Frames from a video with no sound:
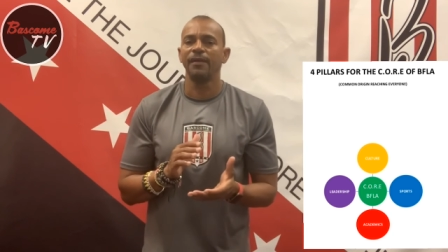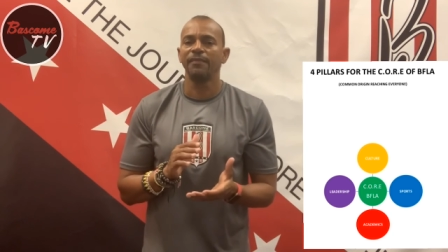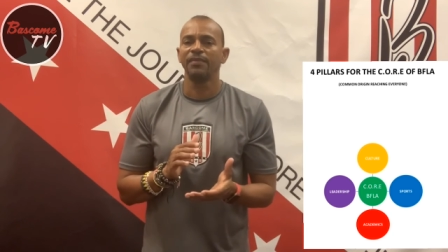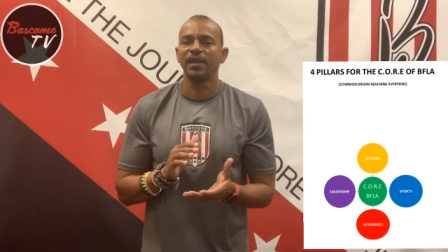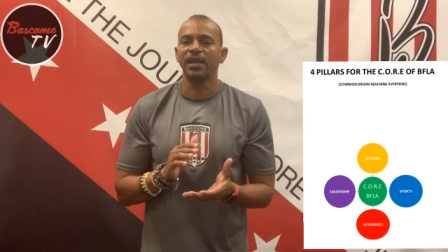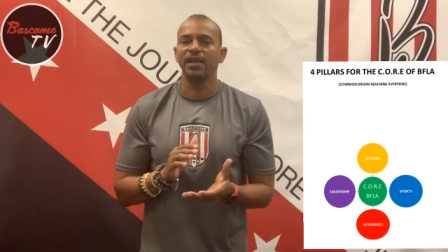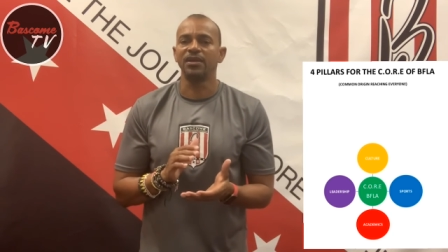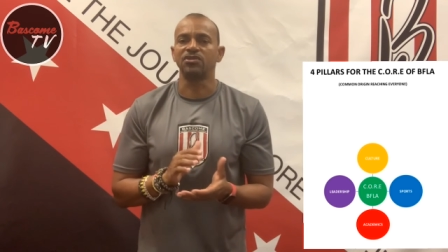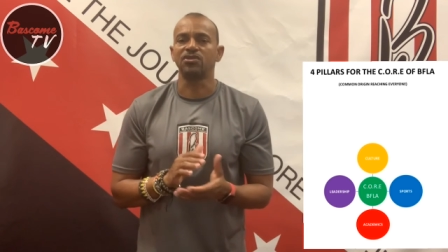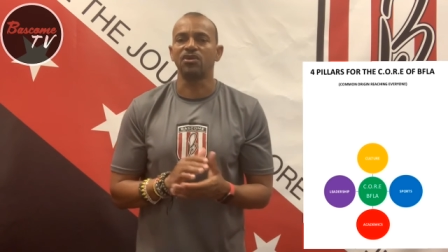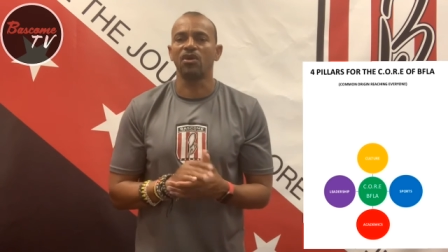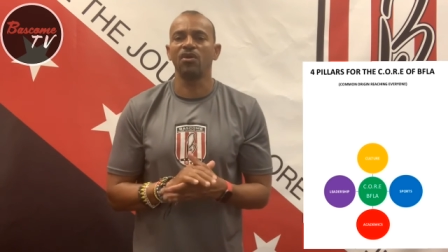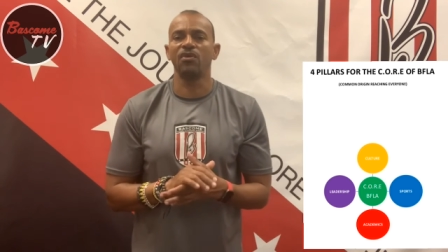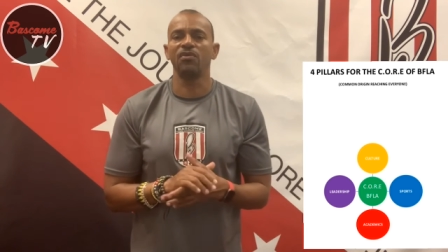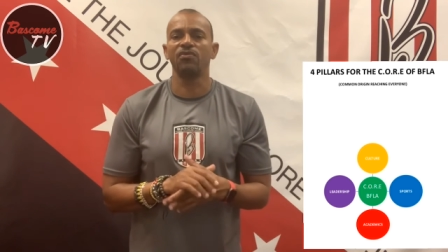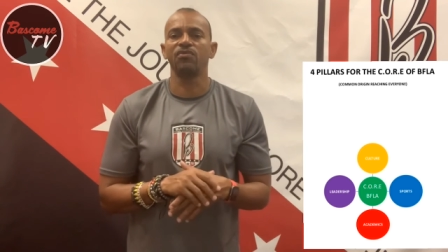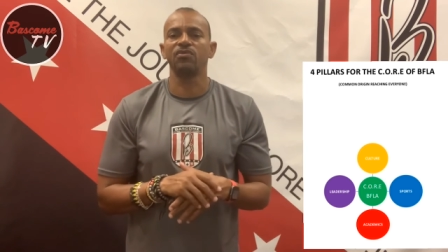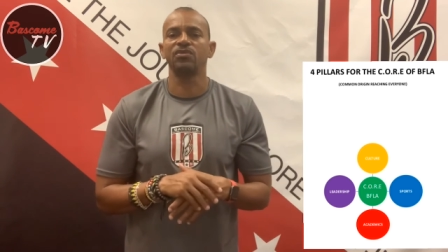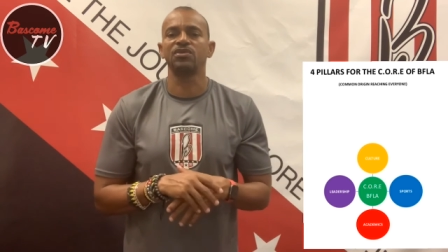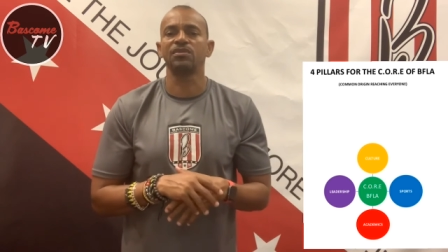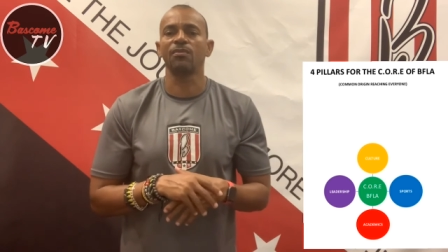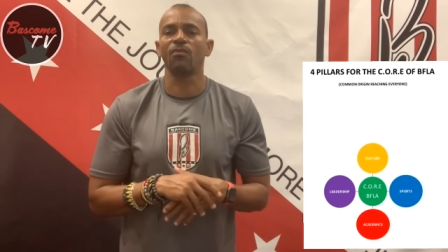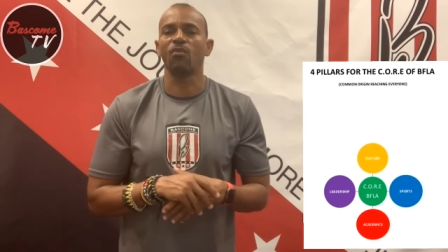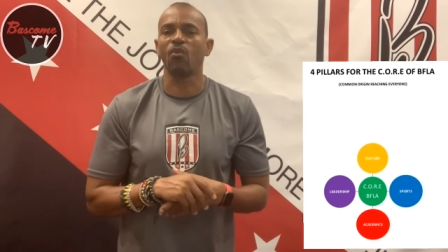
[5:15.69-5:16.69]
is going through
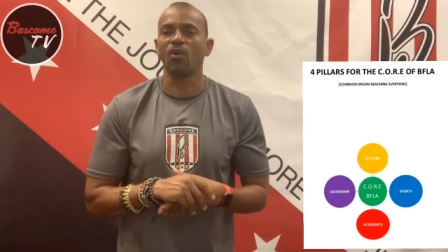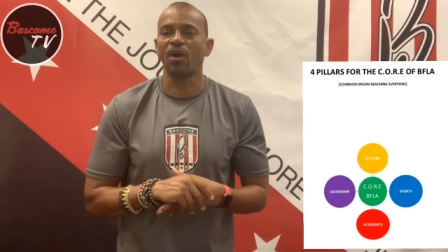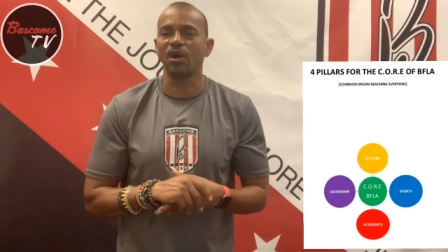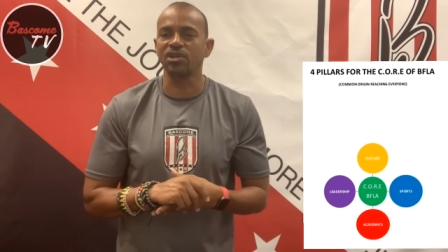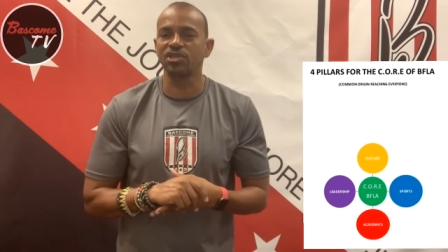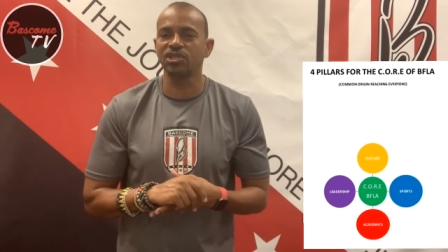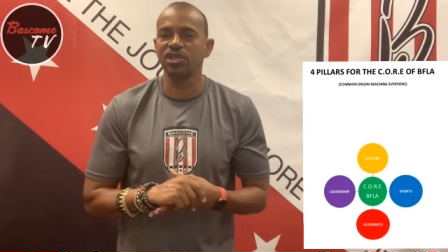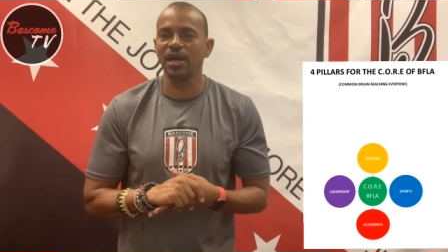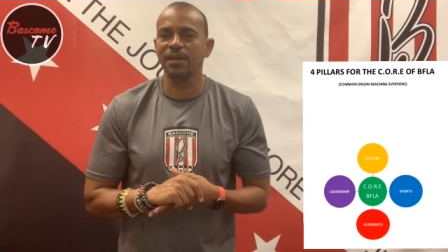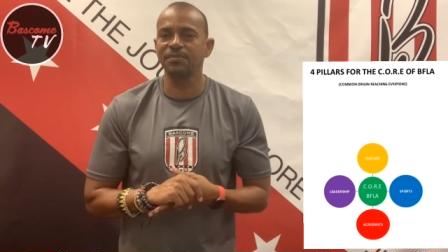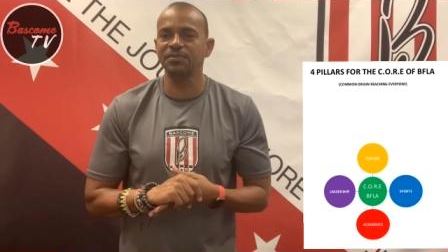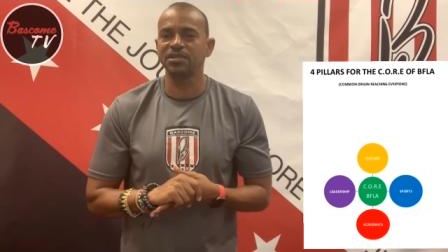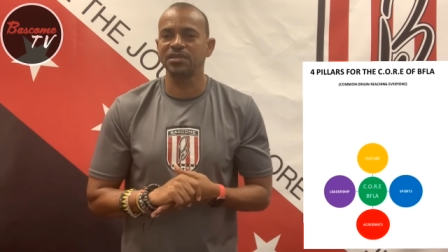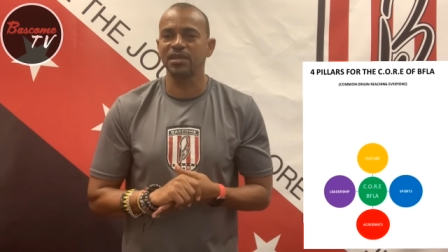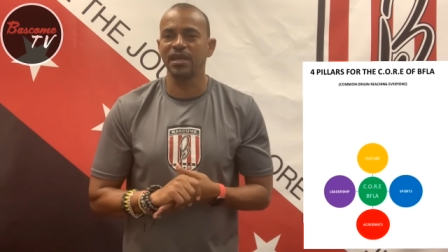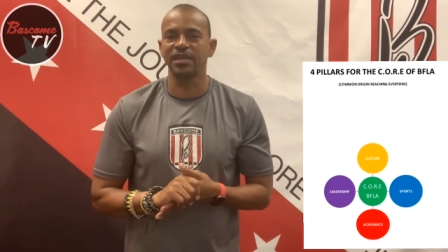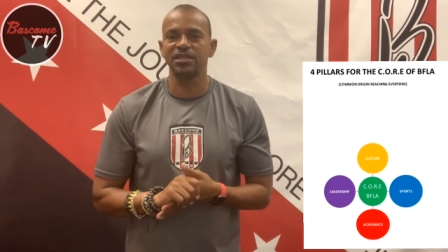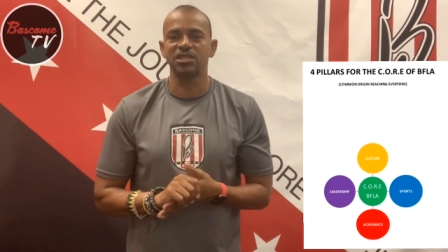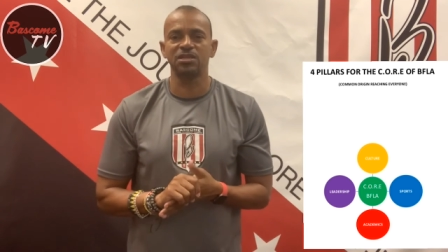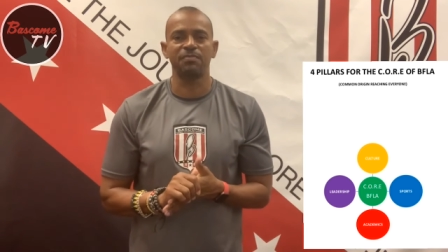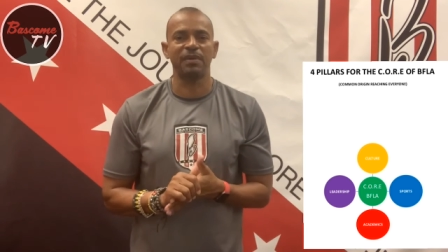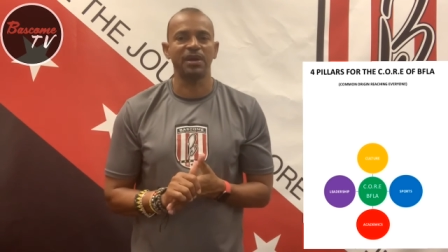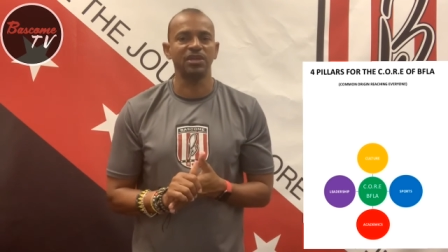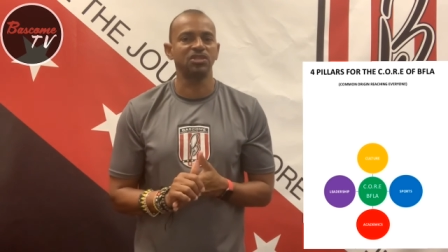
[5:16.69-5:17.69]
some workshops,
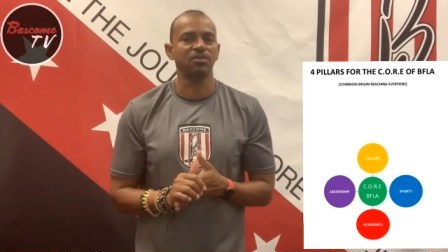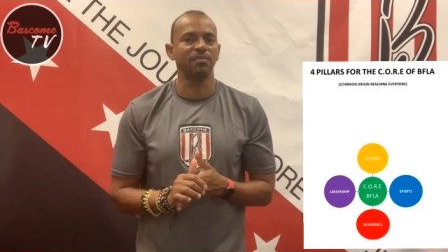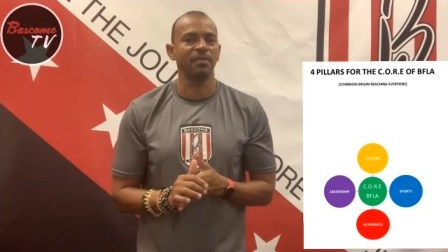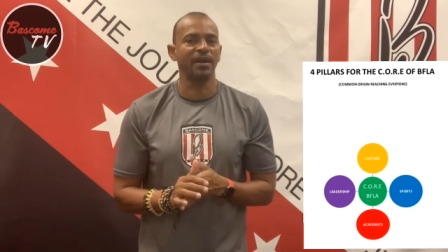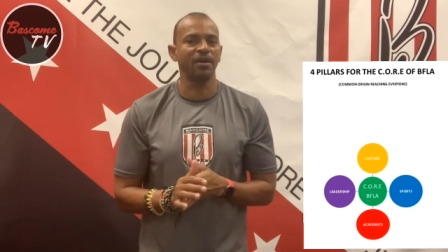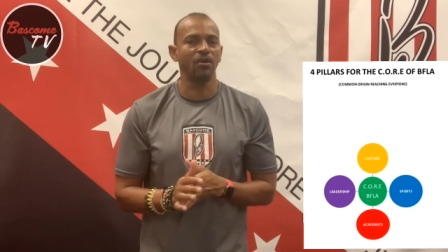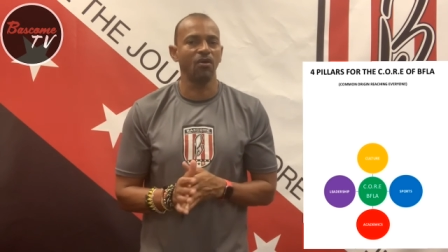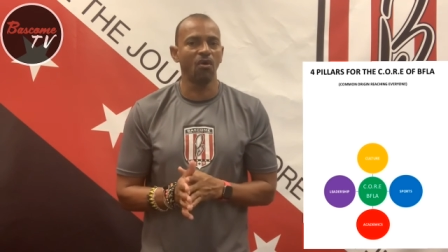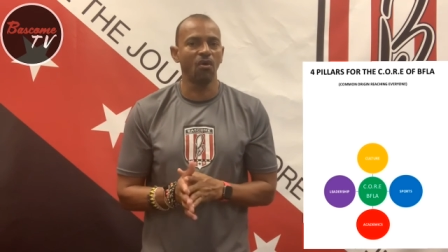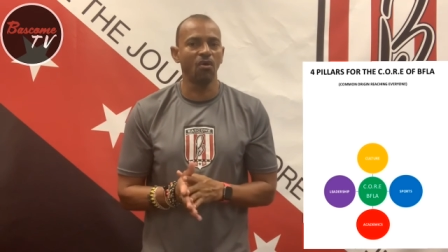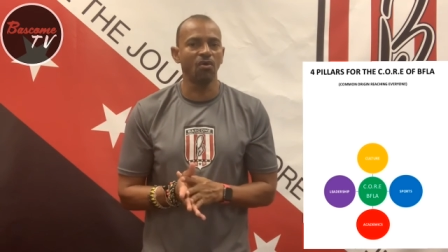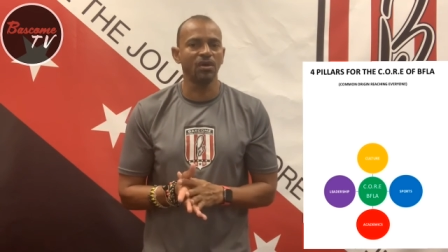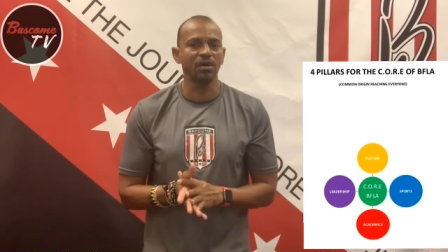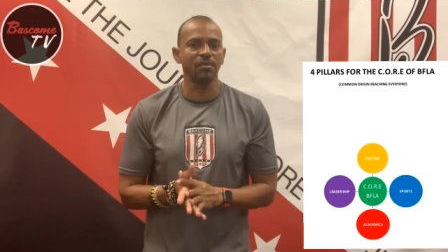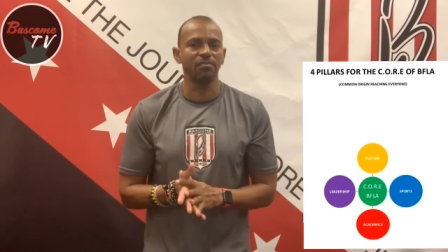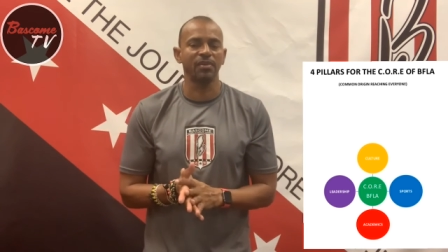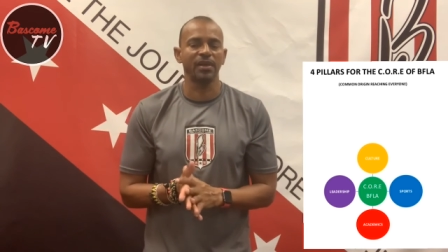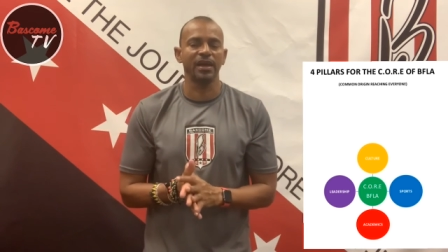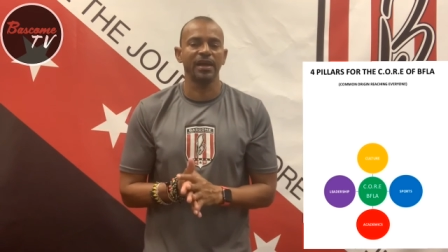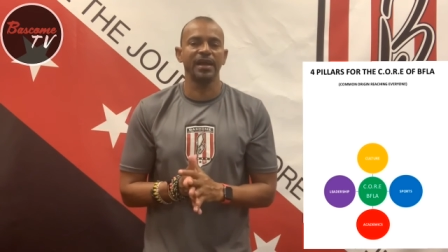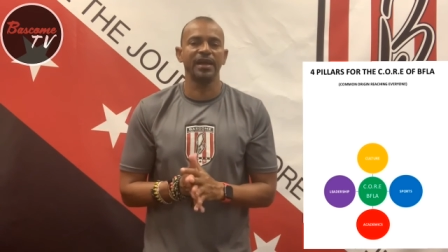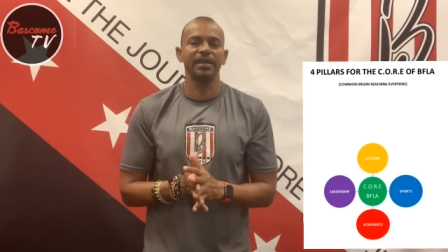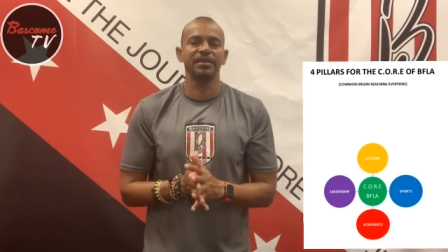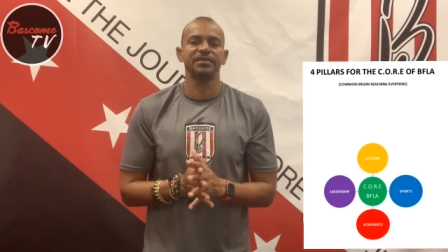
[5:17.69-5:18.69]
especially my older
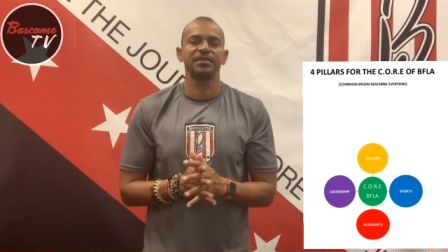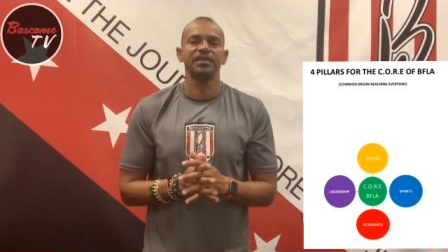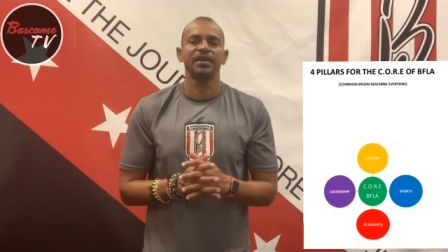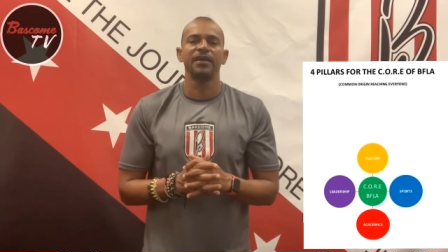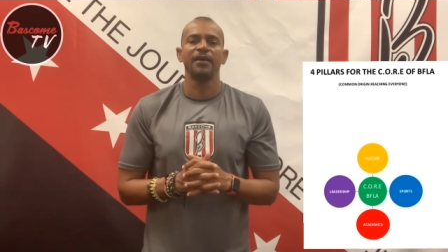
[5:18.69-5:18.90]
players,